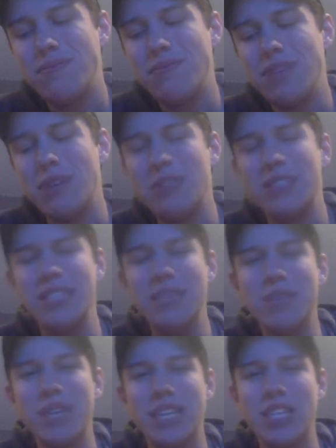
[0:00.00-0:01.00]
that one
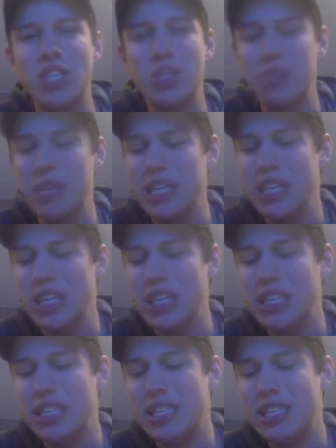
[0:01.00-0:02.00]
seems like it should be
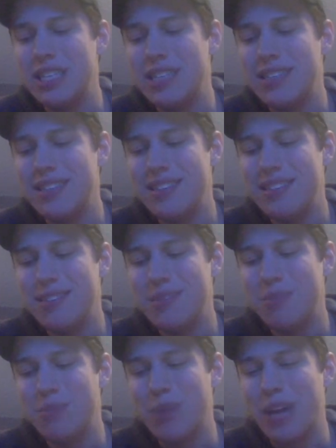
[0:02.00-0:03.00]
good,
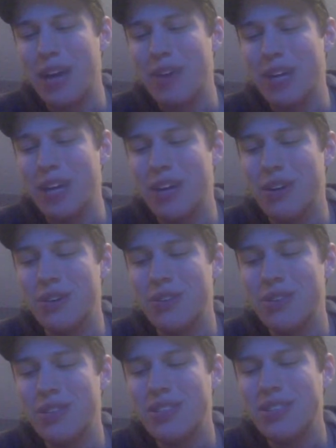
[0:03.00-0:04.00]
but I don't know.
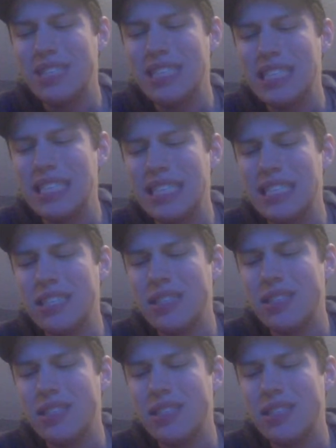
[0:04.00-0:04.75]
Eh.